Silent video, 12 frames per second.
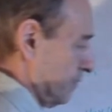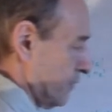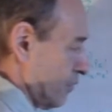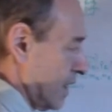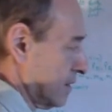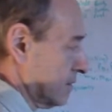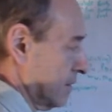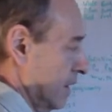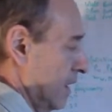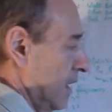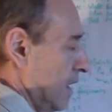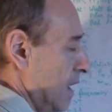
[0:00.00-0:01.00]
right
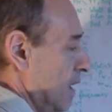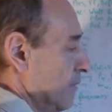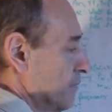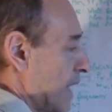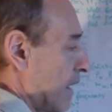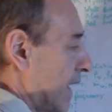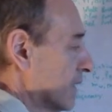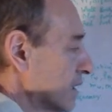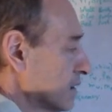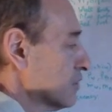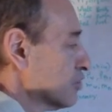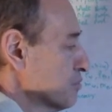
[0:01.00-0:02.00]
now I
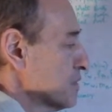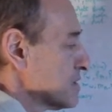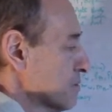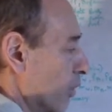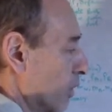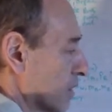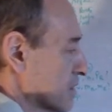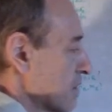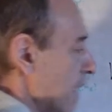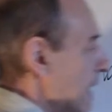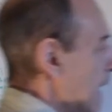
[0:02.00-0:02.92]
need it to be smaller so